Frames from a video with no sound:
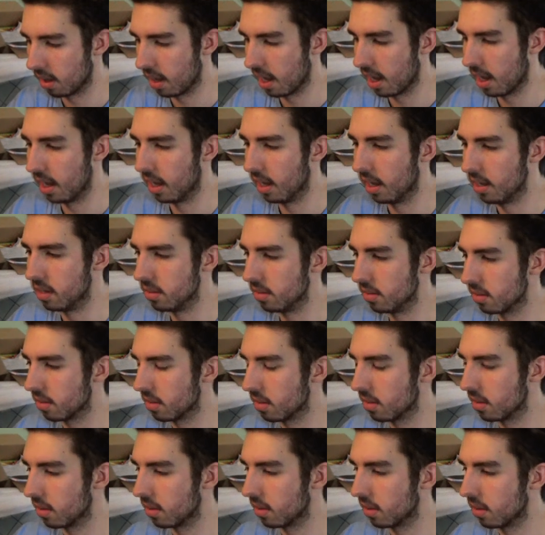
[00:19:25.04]
and
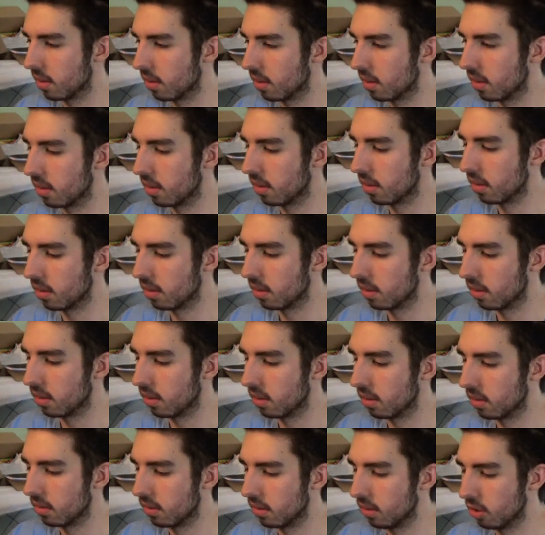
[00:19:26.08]

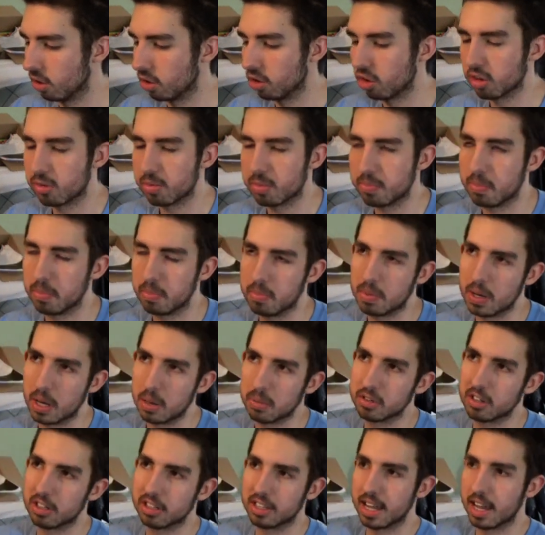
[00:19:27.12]
you'll just be
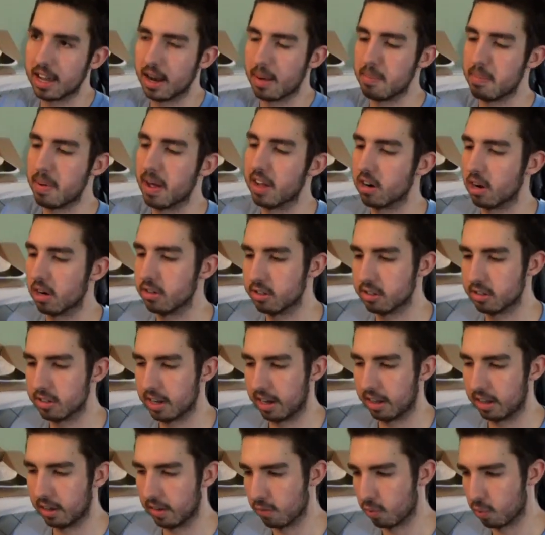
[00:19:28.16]
able to get a better
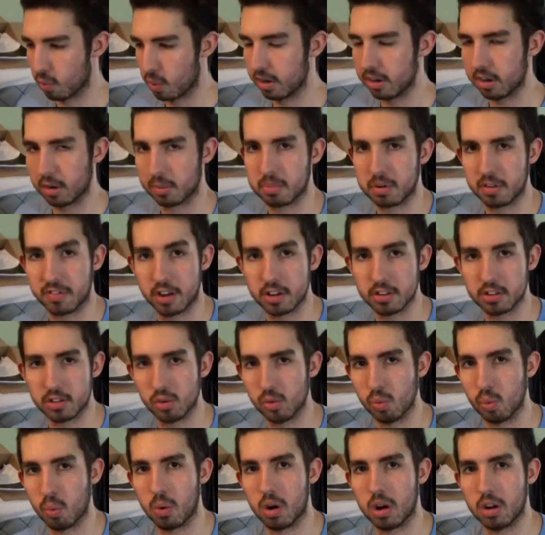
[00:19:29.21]
understanding of what your professor
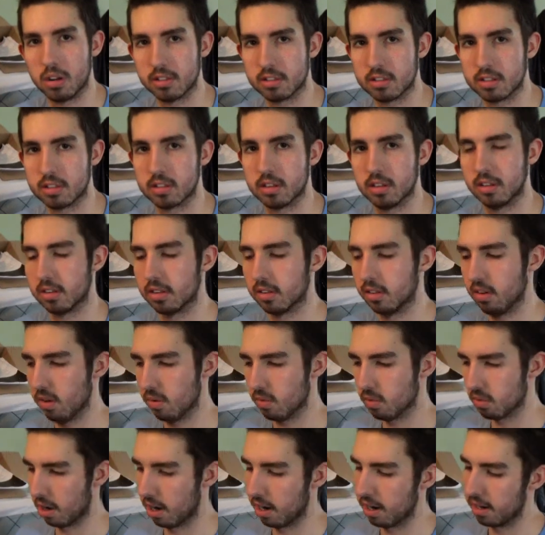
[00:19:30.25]
wants,
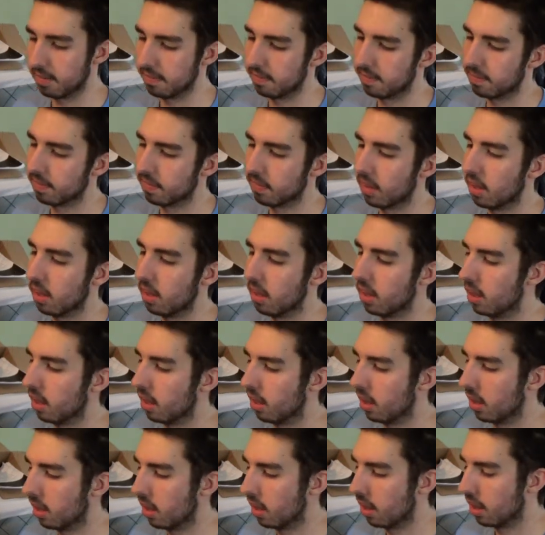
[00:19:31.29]
right?
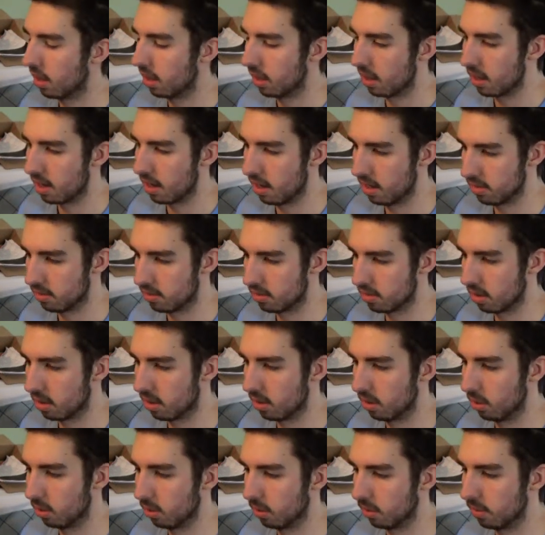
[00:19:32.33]
And
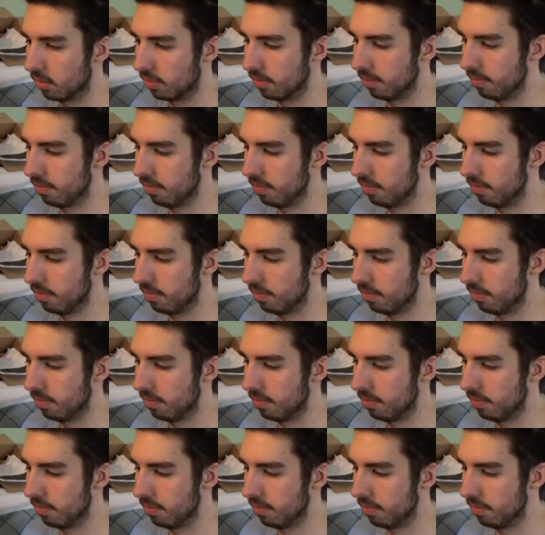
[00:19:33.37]
so,